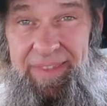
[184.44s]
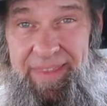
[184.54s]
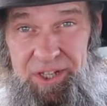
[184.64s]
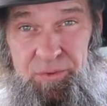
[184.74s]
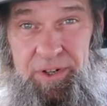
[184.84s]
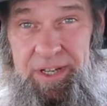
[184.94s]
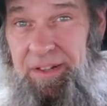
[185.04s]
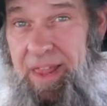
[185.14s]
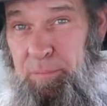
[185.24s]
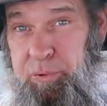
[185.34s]
and that's where you
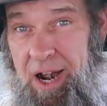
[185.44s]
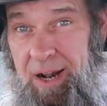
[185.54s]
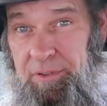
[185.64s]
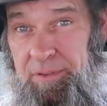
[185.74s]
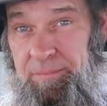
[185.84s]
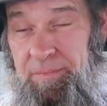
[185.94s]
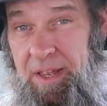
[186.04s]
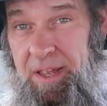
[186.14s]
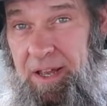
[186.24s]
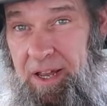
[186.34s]
get a lot of problem
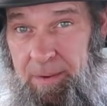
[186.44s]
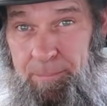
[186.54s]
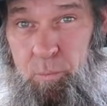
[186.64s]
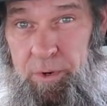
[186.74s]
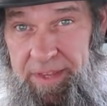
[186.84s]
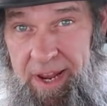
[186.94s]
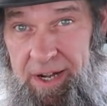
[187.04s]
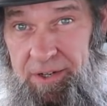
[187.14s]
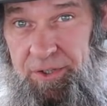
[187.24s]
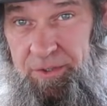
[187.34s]
um, with the
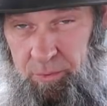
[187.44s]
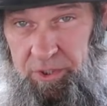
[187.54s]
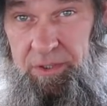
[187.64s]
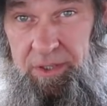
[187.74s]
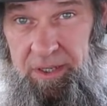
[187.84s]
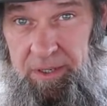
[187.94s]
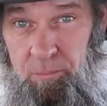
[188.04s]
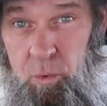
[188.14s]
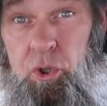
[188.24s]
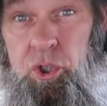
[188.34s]
hair with the
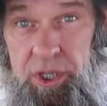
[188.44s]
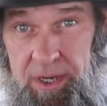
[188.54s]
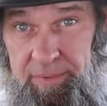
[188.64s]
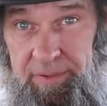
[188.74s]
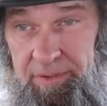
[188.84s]
um, wool sheep.